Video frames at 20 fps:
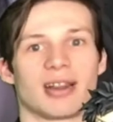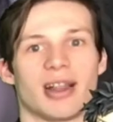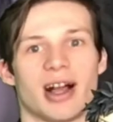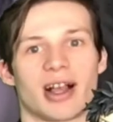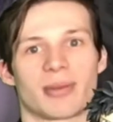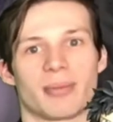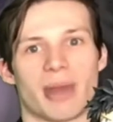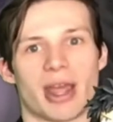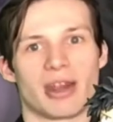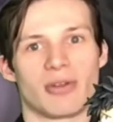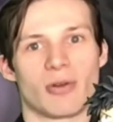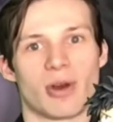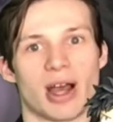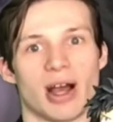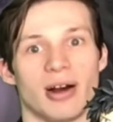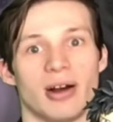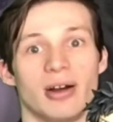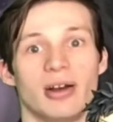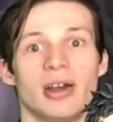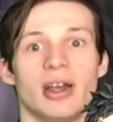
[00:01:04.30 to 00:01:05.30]
Manuel.
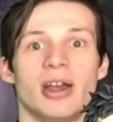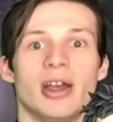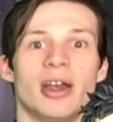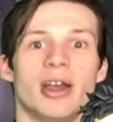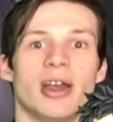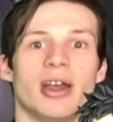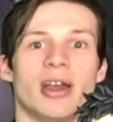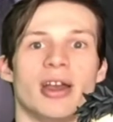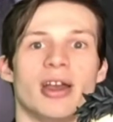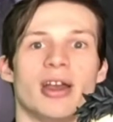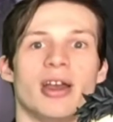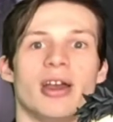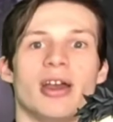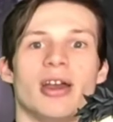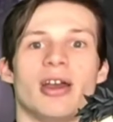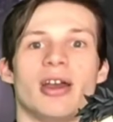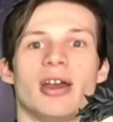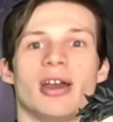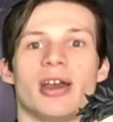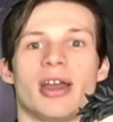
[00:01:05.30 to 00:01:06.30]

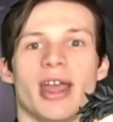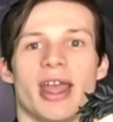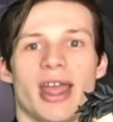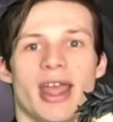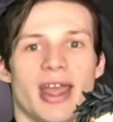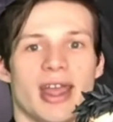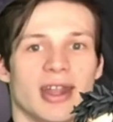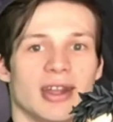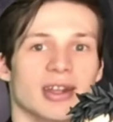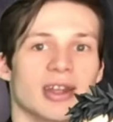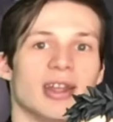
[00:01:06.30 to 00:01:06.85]
And